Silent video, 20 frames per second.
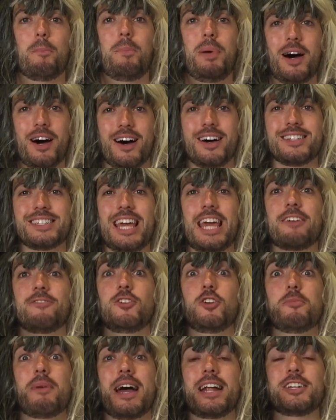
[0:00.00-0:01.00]
But
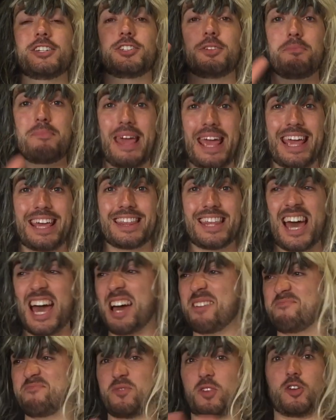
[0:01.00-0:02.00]
if you manage to make
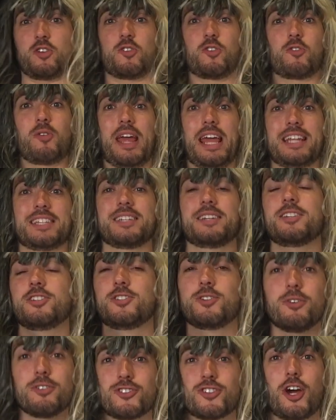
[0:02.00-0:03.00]
that, great.
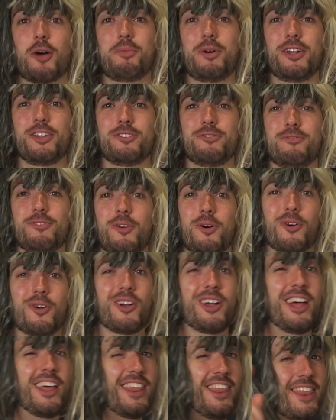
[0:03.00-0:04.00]
Don't drop it on the
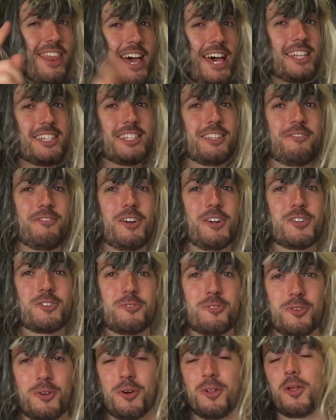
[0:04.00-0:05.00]
floor. That's the
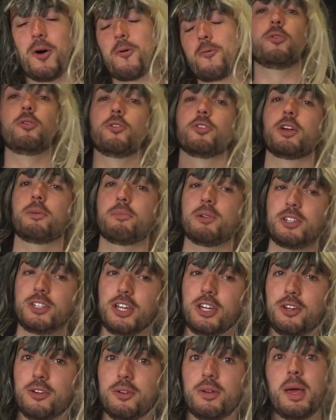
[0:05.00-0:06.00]
first rule. Rule number
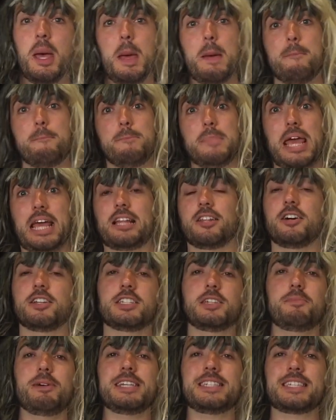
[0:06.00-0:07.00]
2, make
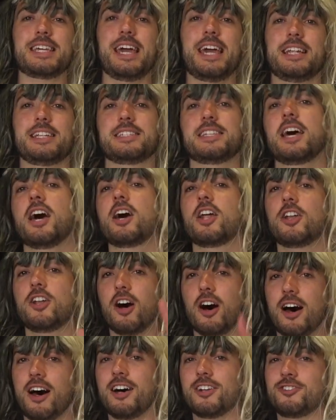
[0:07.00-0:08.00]
lots of biscuits.
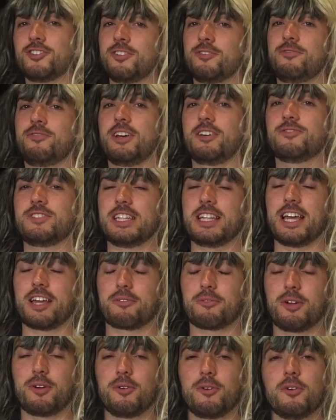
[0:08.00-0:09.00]
Not 150
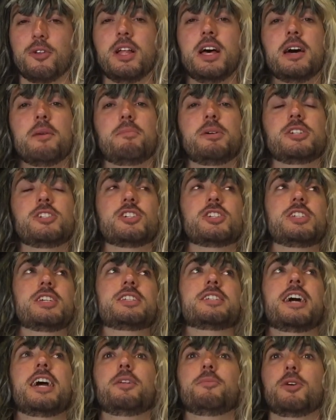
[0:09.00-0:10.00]
like Raoul, but just
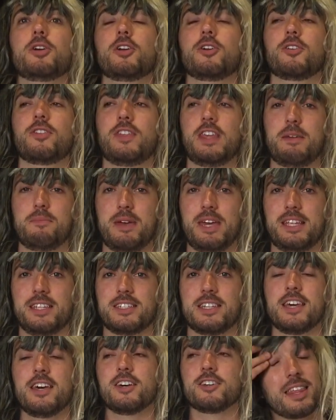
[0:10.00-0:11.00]
decide what your theme is.